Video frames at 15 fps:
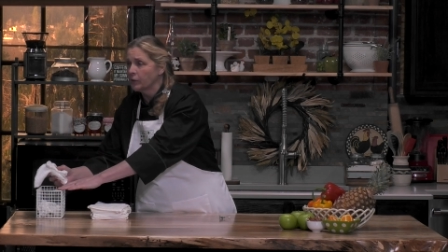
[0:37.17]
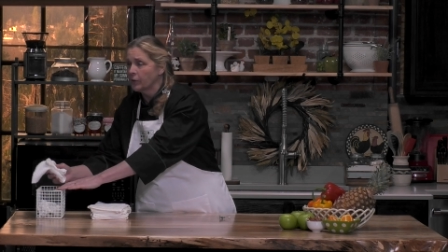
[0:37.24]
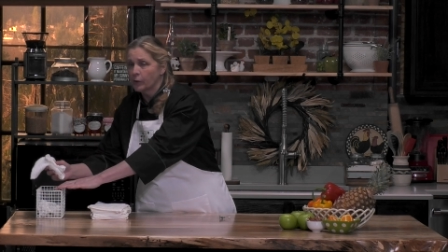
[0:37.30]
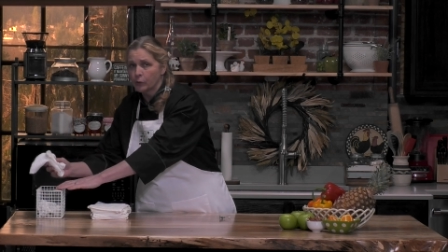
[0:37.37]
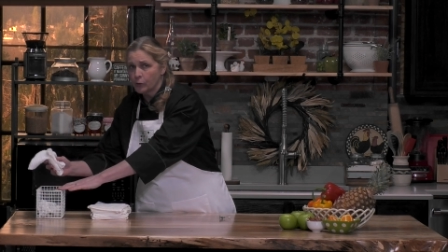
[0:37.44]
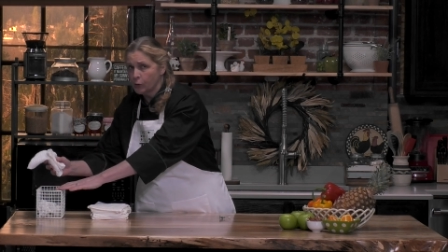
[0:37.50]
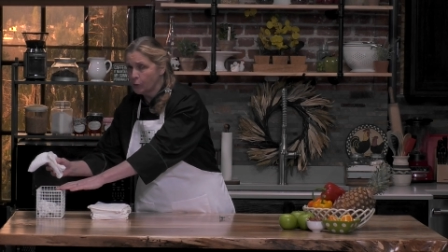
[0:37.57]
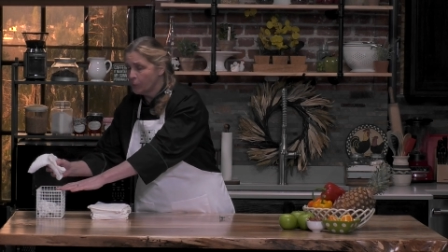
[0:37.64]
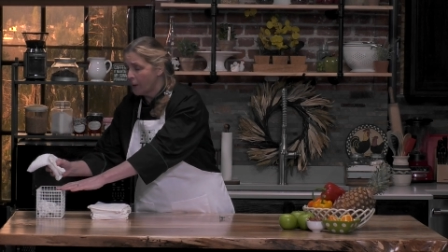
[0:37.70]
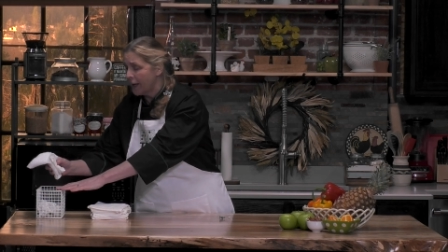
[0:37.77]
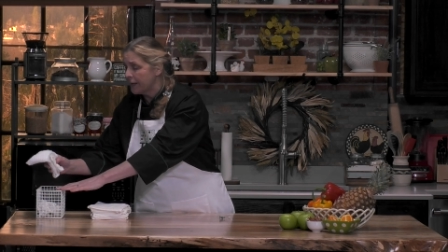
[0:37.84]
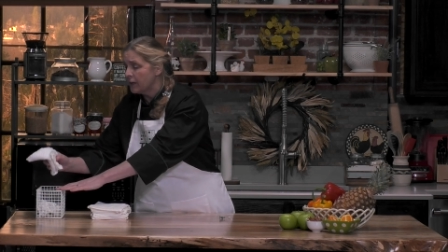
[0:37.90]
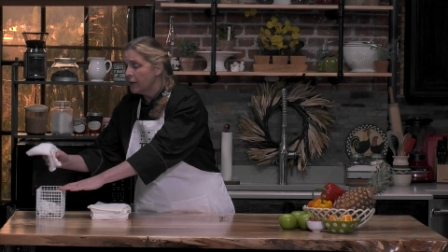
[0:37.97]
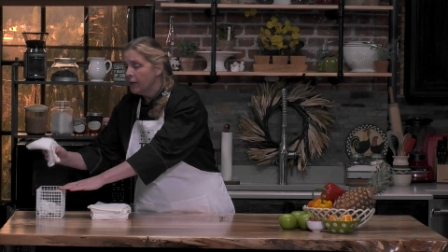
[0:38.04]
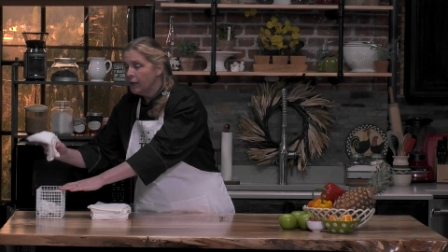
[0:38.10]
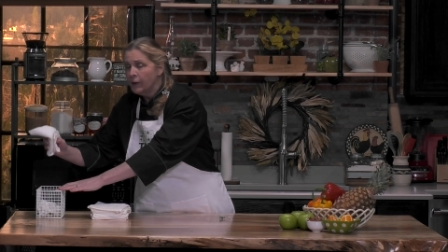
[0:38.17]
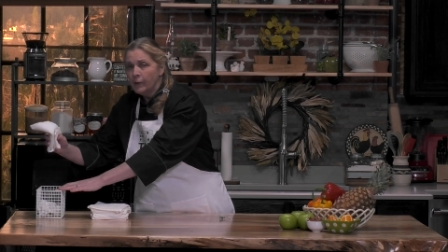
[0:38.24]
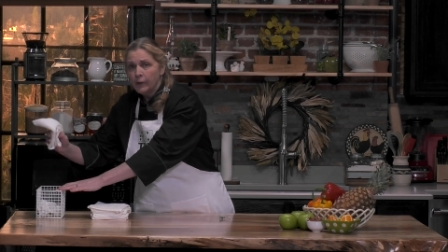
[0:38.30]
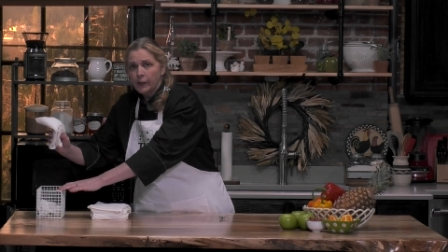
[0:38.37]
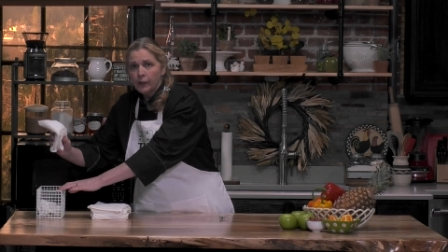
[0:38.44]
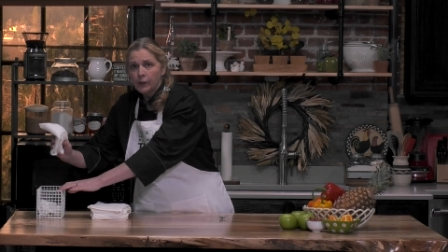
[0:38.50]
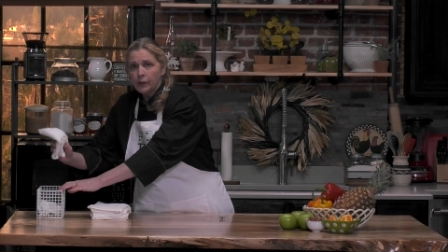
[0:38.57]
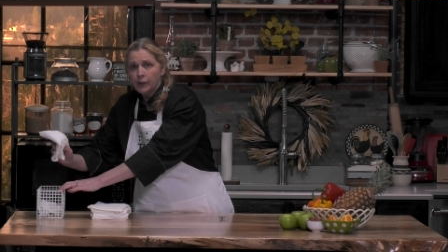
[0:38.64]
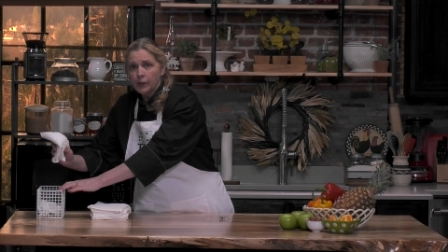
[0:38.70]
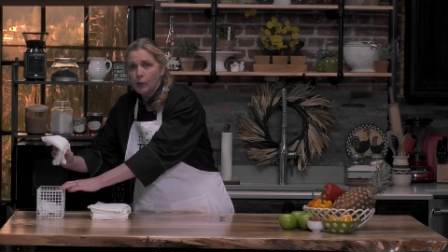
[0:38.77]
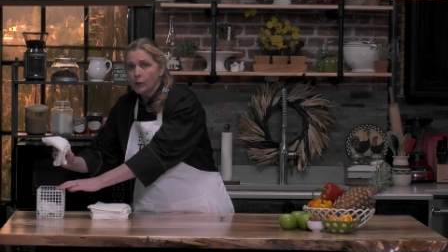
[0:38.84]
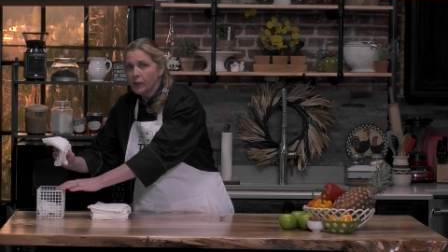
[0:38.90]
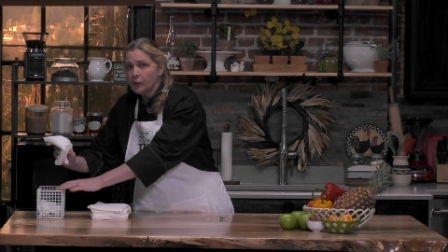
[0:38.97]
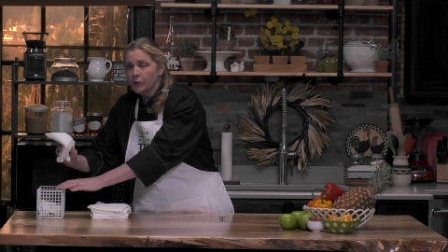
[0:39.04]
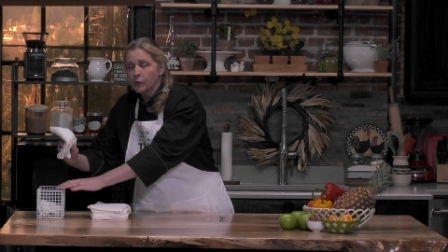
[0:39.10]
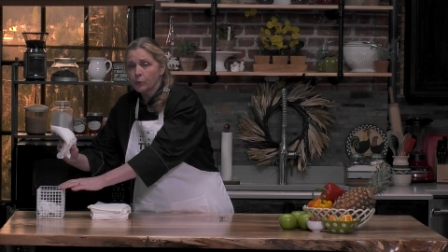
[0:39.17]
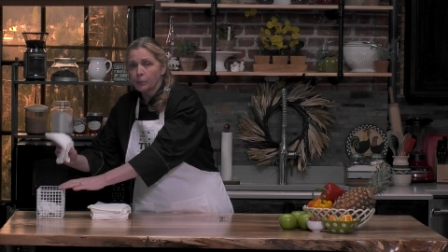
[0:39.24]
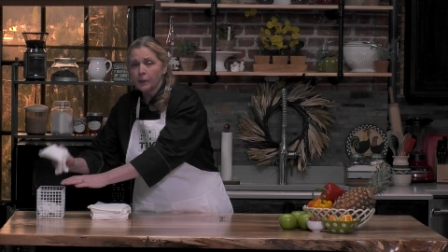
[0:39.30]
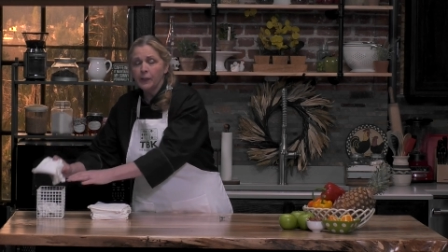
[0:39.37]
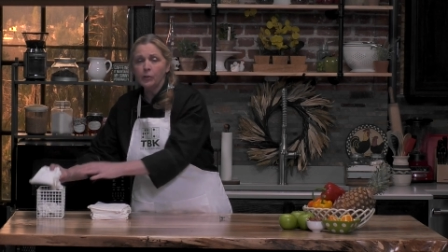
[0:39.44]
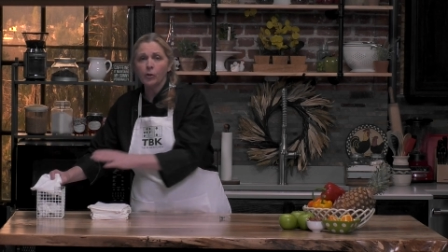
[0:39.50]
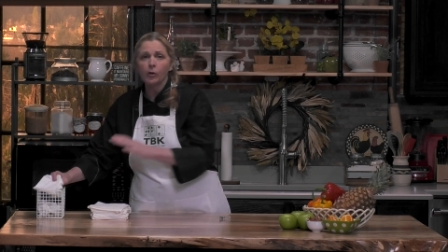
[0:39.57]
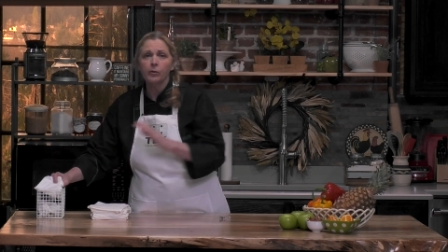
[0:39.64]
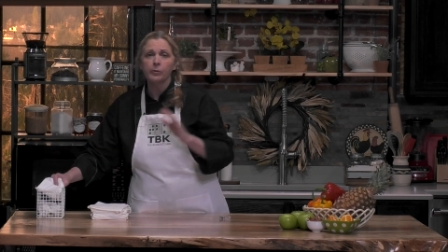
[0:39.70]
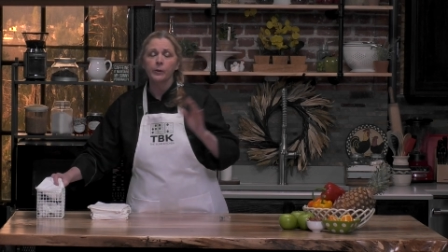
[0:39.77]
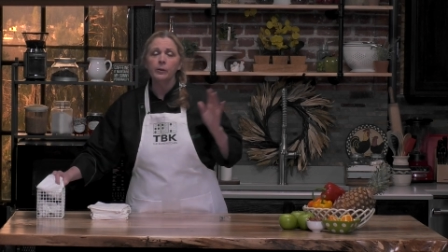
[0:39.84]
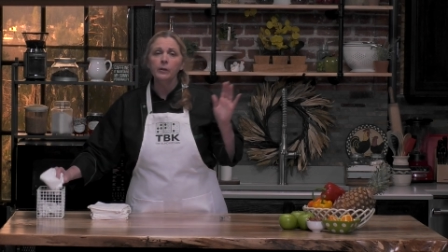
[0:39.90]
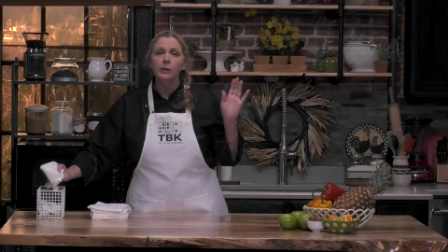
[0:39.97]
They're too wet. You can just reach over,